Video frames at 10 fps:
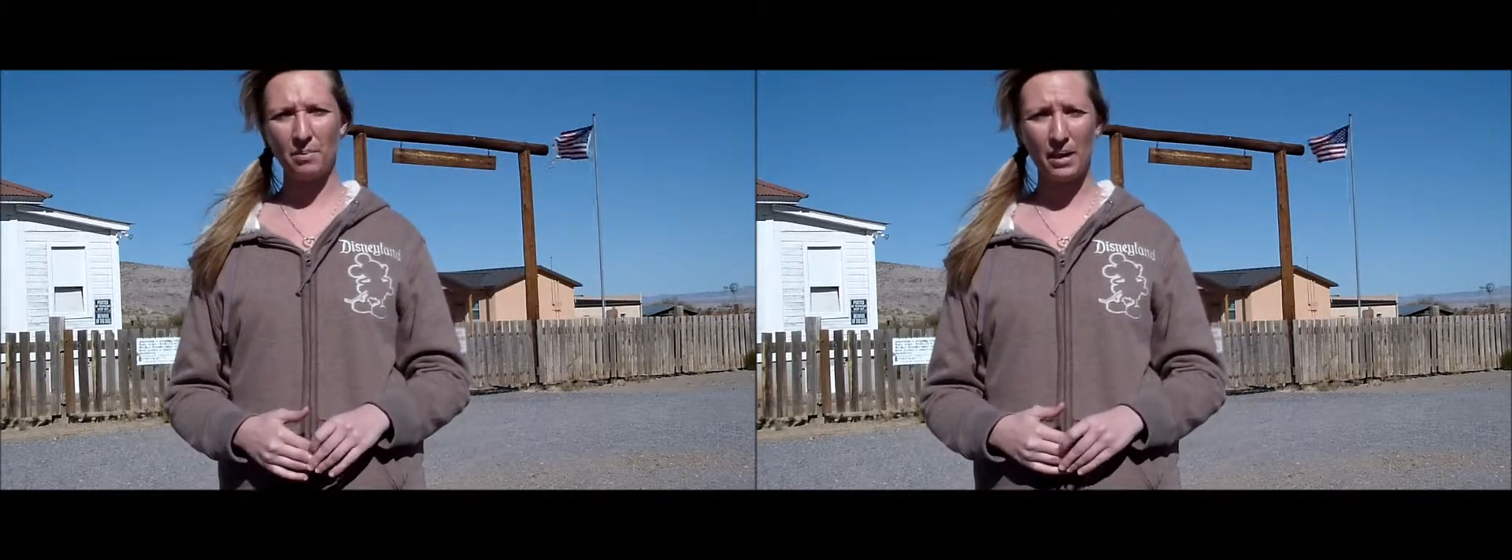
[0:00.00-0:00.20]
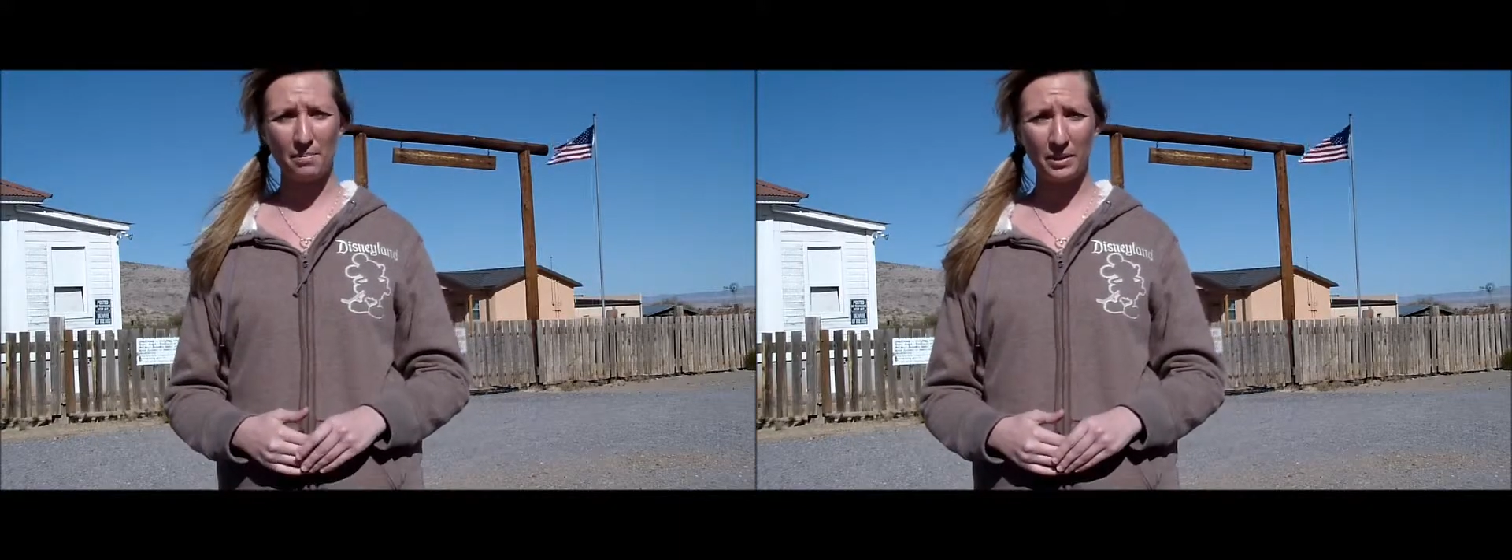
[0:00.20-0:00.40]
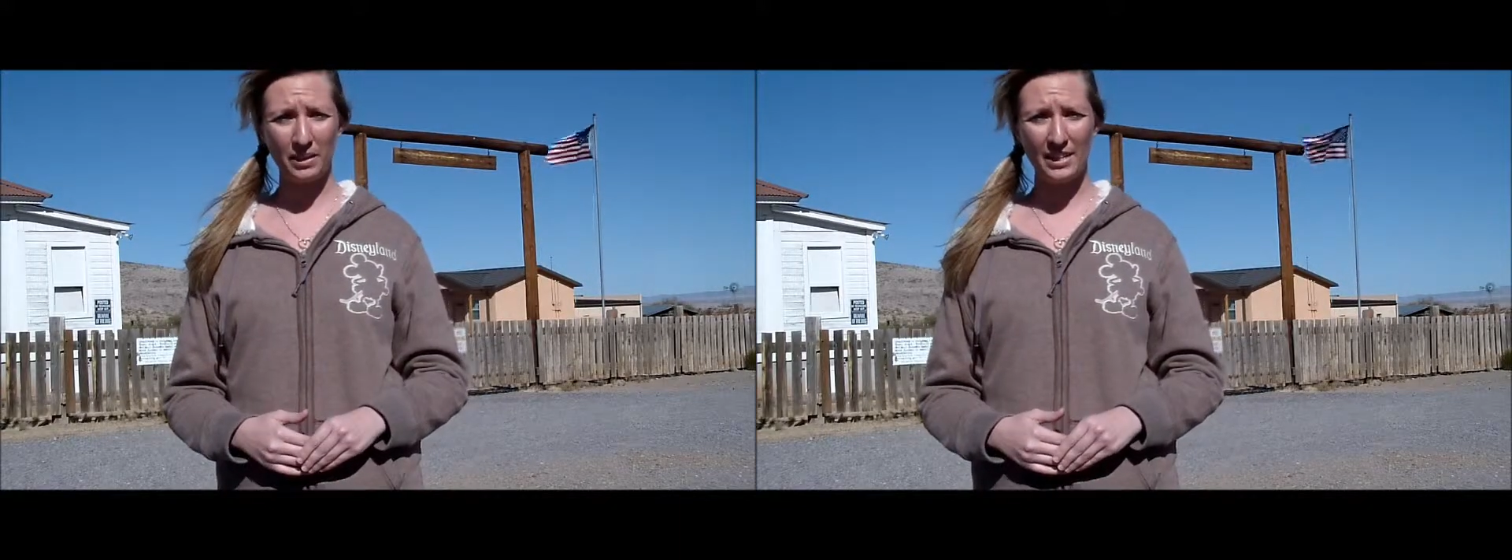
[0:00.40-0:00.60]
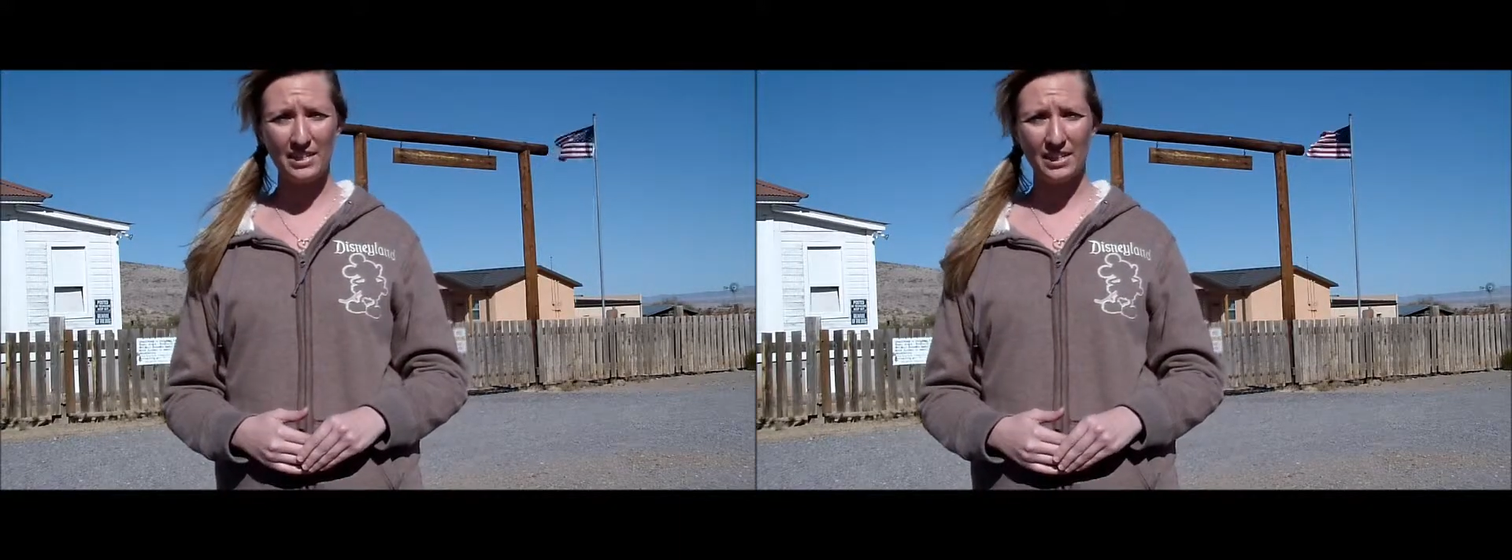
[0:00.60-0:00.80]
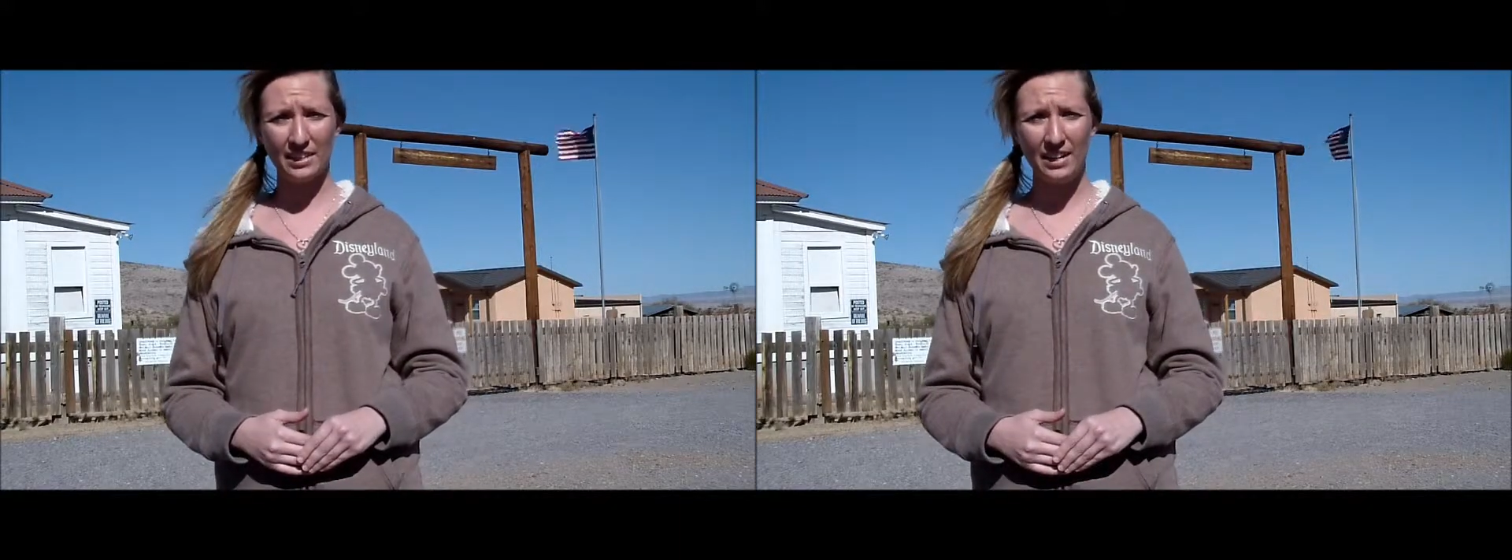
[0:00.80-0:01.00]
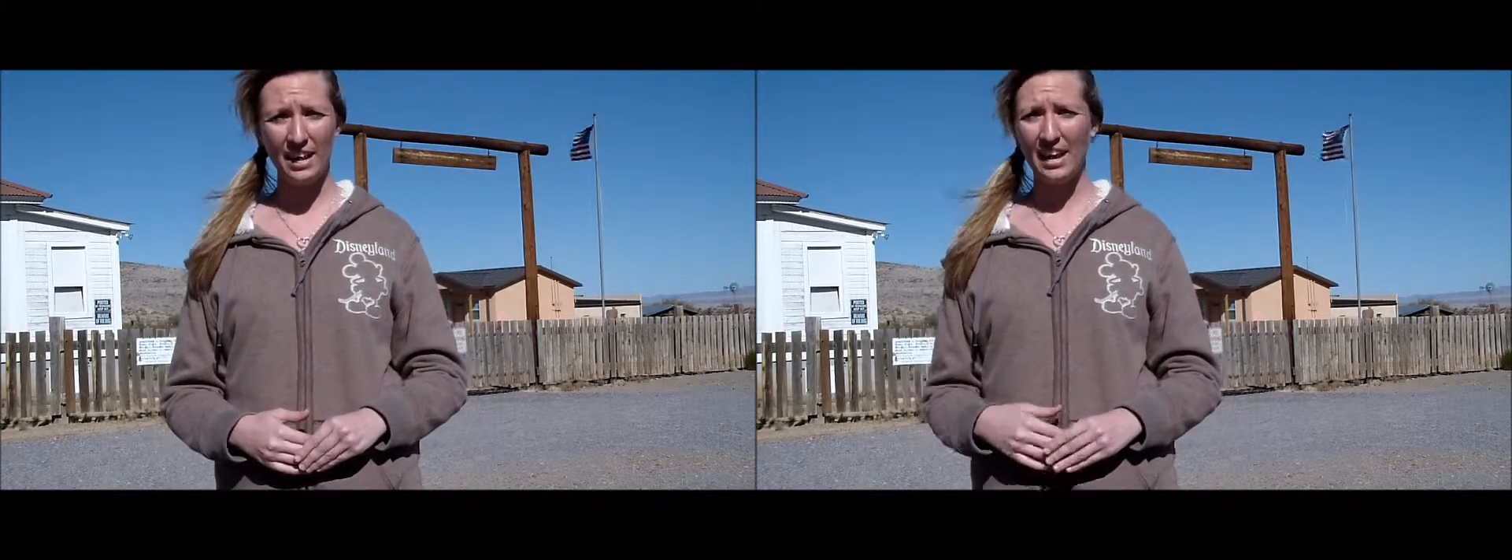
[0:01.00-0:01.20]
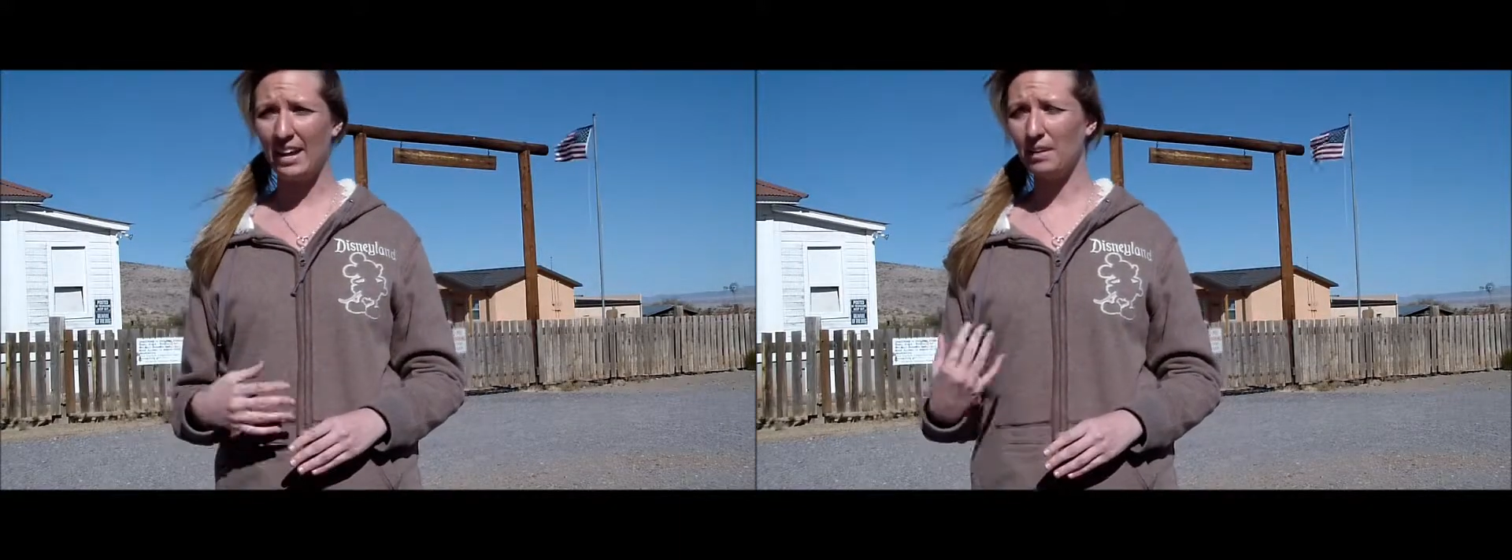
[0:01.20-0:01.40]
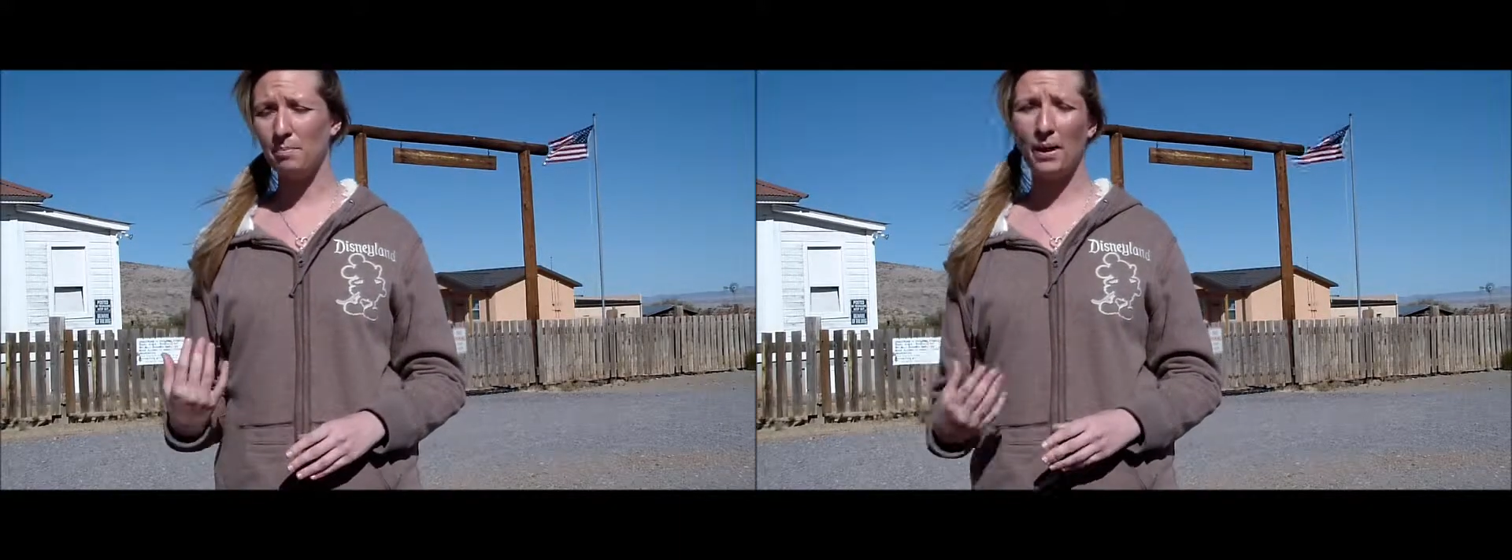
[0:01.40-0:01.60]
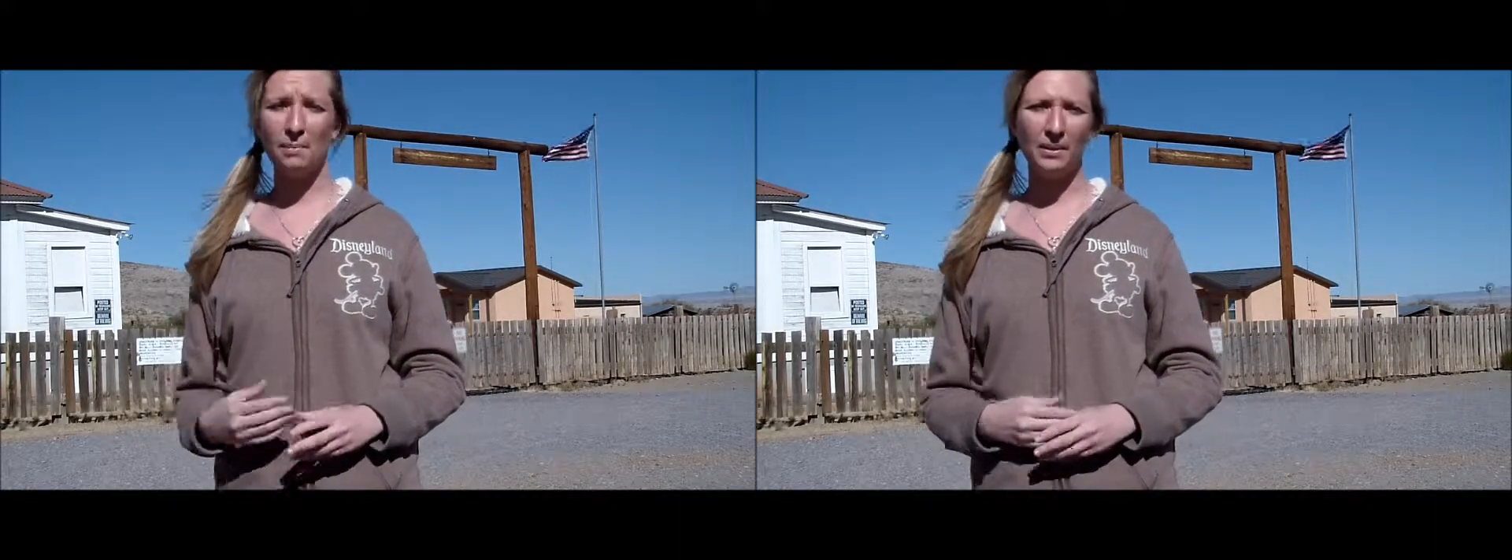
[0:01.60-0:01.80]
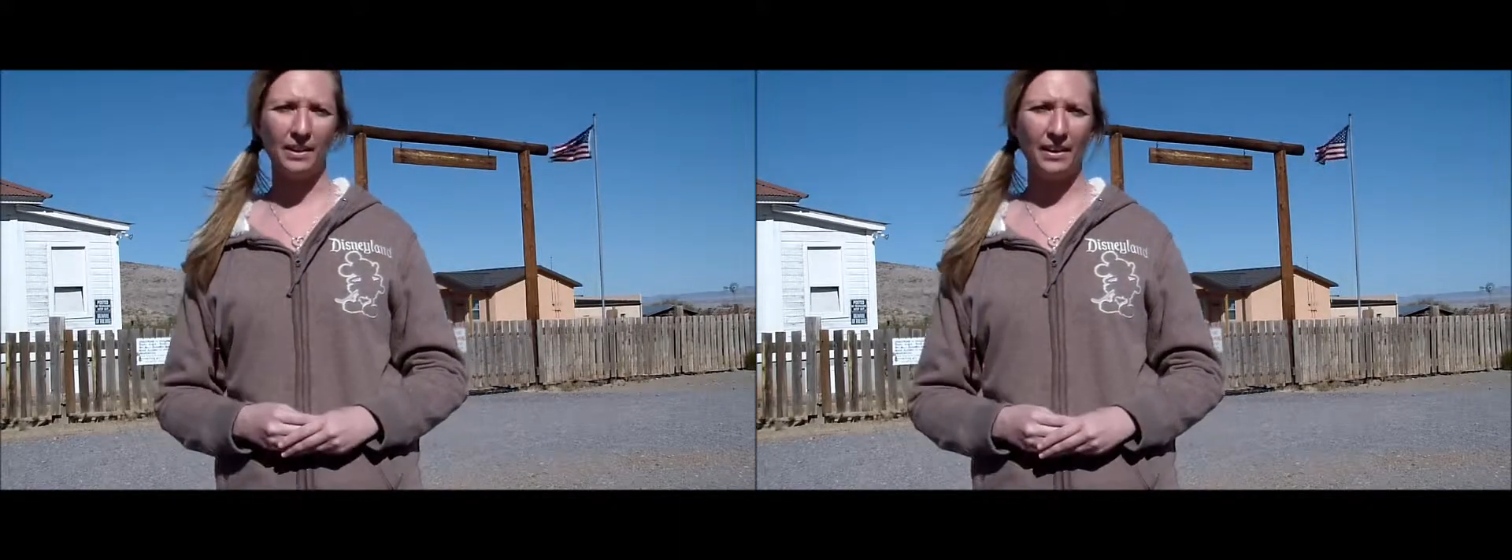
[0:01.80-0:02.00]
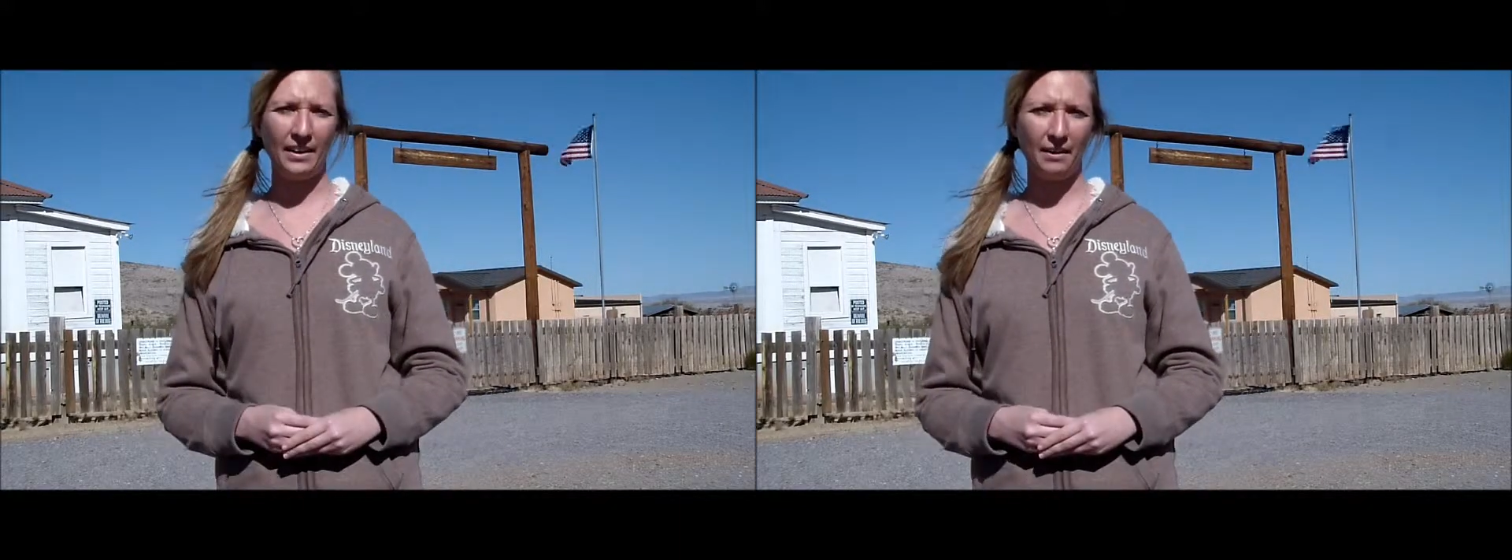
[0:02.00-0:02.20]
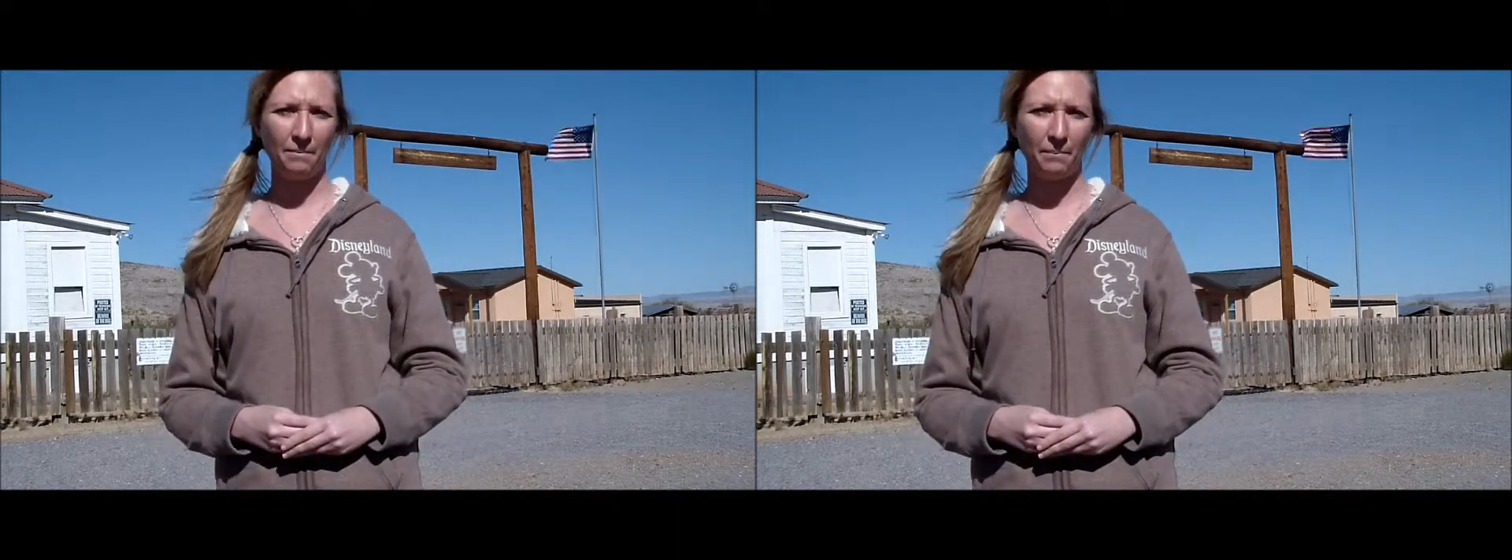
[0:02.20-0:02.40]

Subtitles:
population and in popularity.